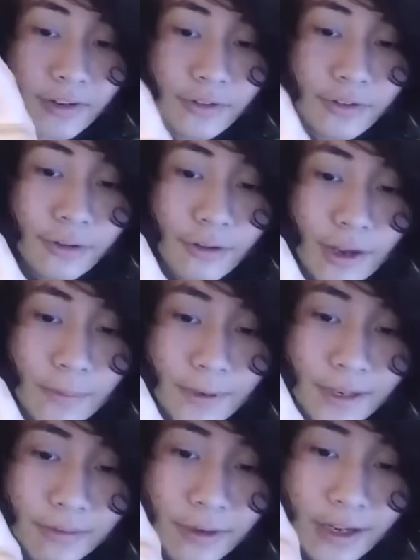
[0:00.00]
two ground
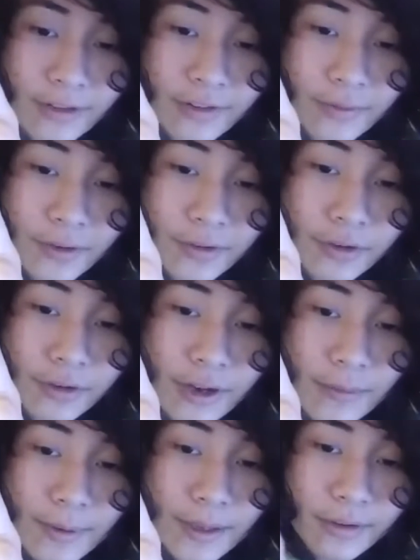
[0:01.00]
pins. One, I assumed there's two
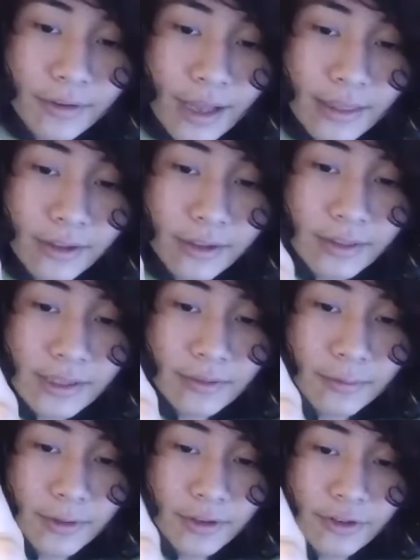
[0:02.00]
ground pins. I thought
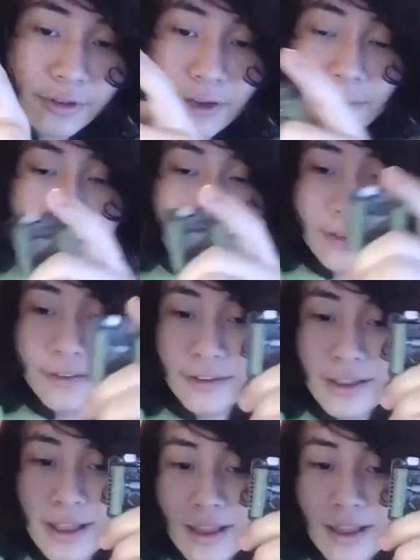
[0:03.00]
these were the two ground pins.